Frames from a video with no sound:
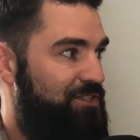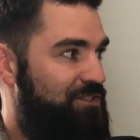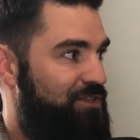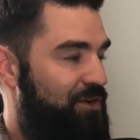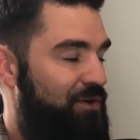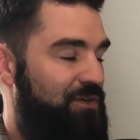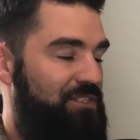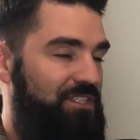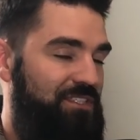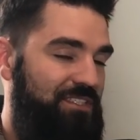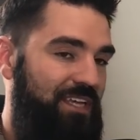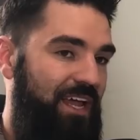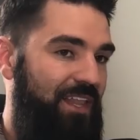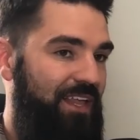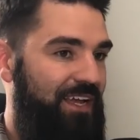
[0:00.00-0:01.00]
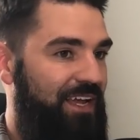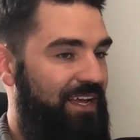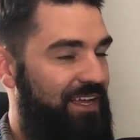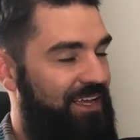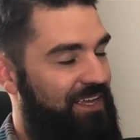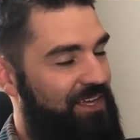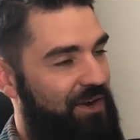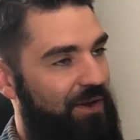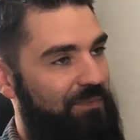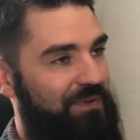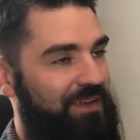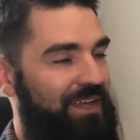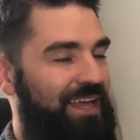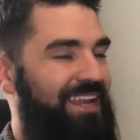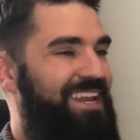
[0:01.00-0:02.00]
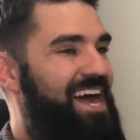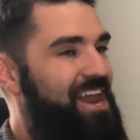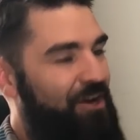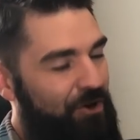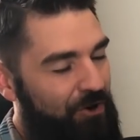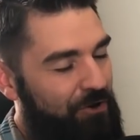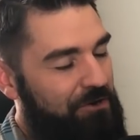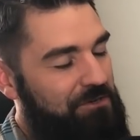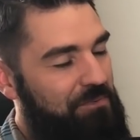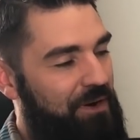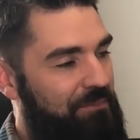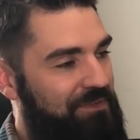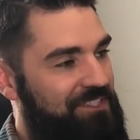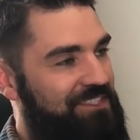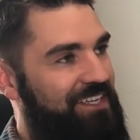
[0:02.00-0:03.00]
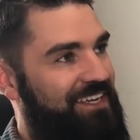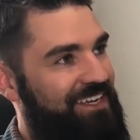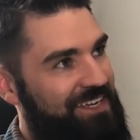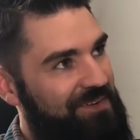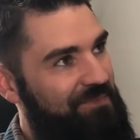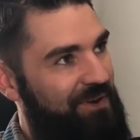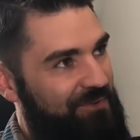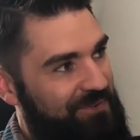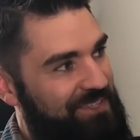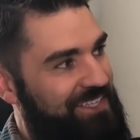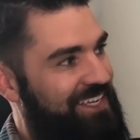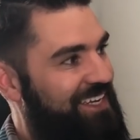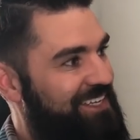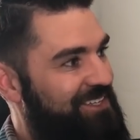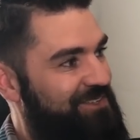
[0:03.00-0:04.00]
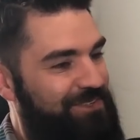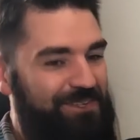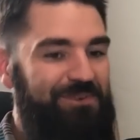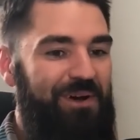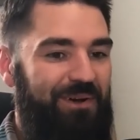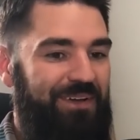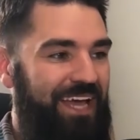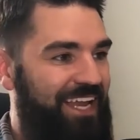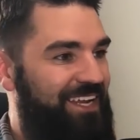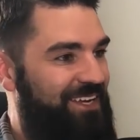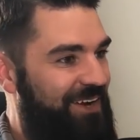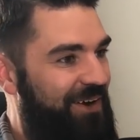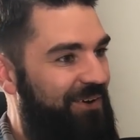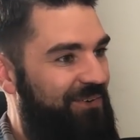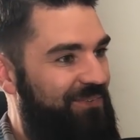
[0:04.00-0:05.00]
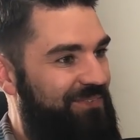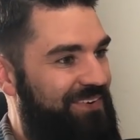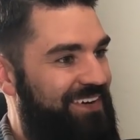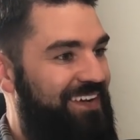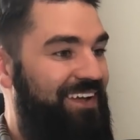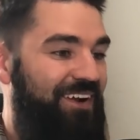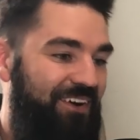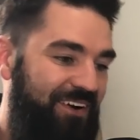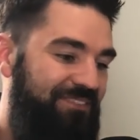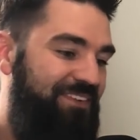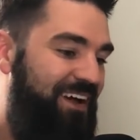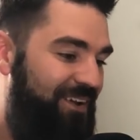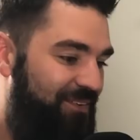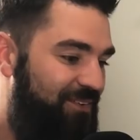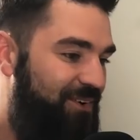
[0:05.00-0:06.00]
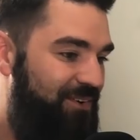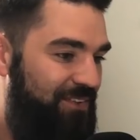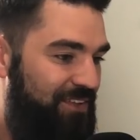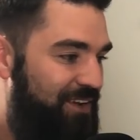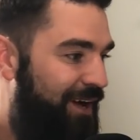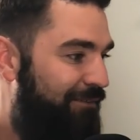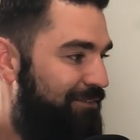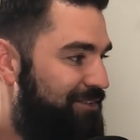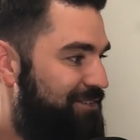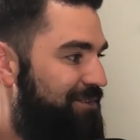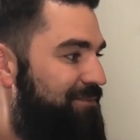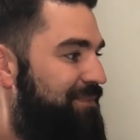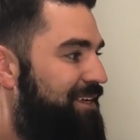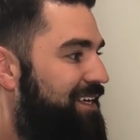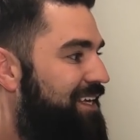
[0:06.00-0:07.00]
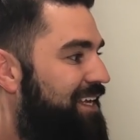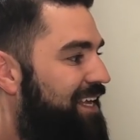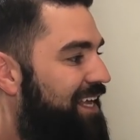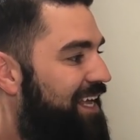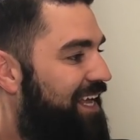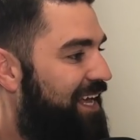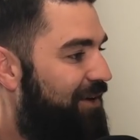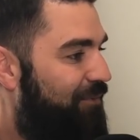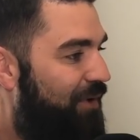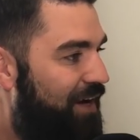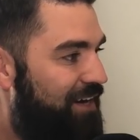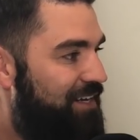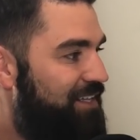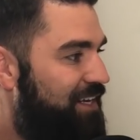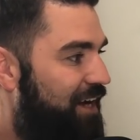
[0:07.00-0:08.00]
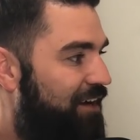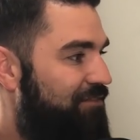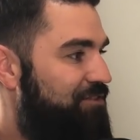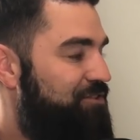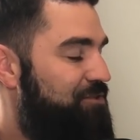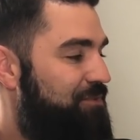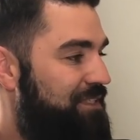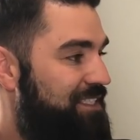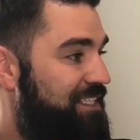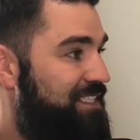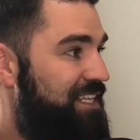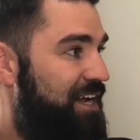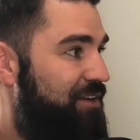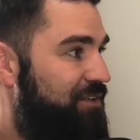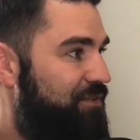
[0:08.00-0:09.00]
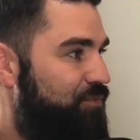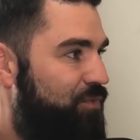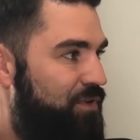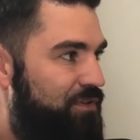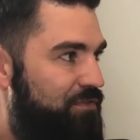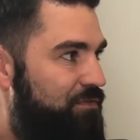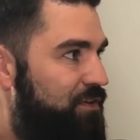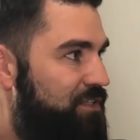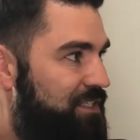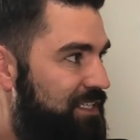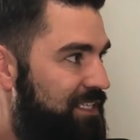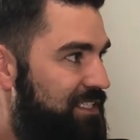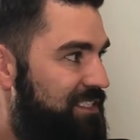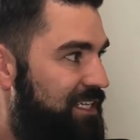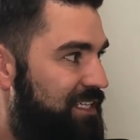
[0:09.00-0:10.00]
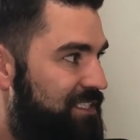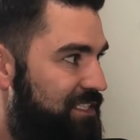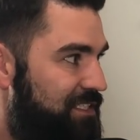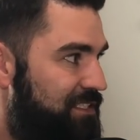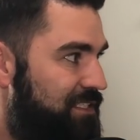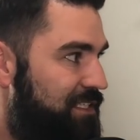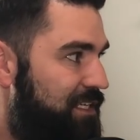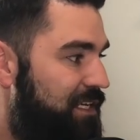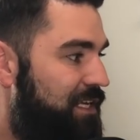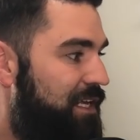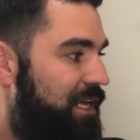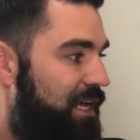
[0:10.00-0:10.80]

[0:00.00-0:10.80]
So it's just kind of like, you know, not irked, but I'm just like, come on, really? You knew I had to go. All right, fine. I'm going to the conference room. And walking into the conference room, he sits down. One of the first things he says is,